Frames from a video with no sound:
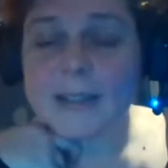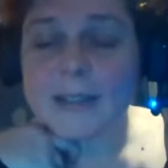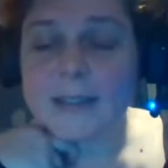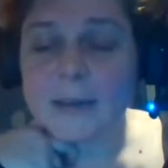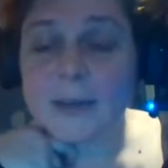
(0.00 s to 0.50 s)

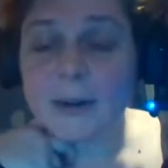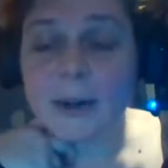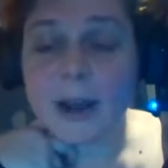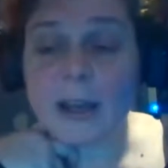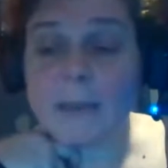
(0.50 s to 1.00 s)
So we are
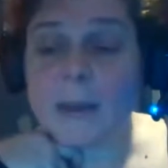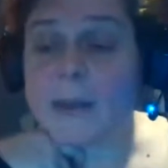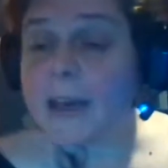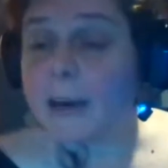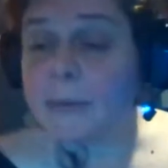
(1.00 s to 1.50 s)
not going to be
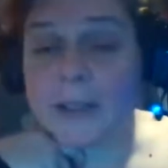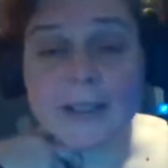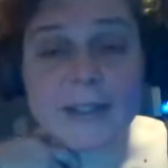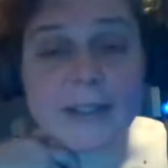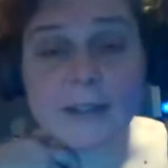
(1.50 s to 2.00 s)
without
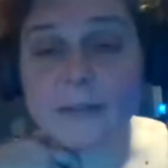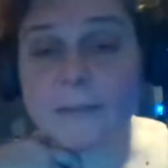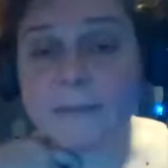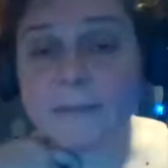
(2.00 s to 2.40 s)
this year.